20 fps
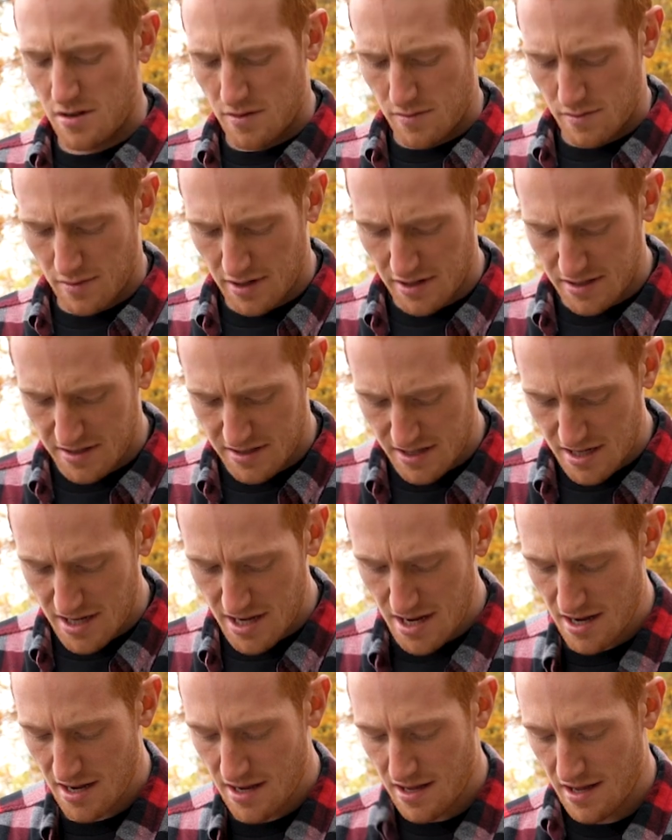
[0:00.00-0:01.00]
we're gonna
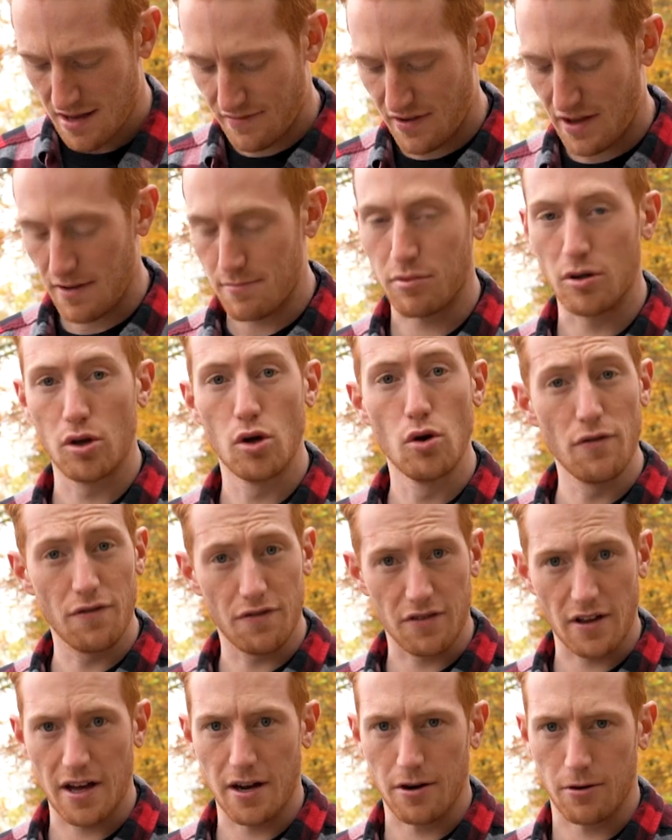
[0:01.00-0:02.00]
see if a blue
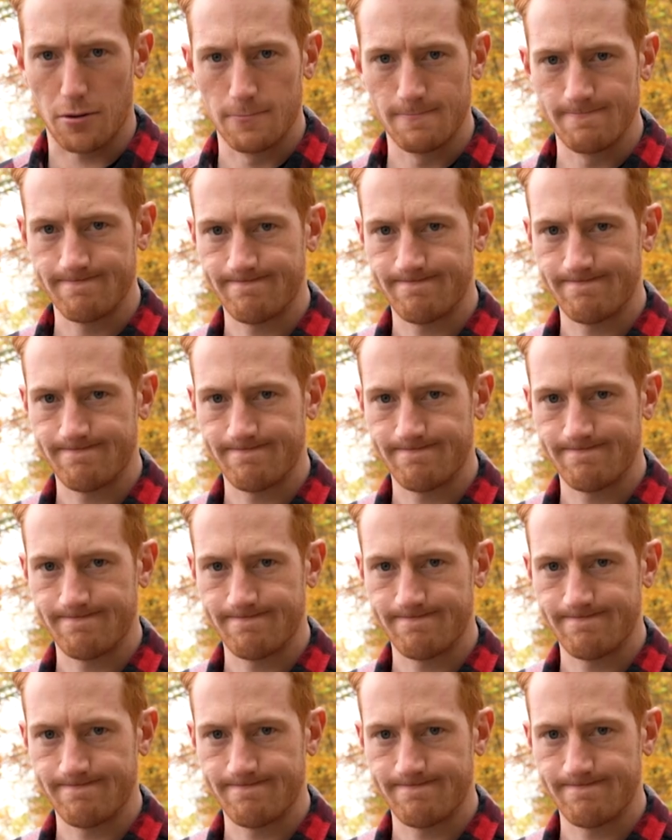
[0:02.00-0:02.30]
flannel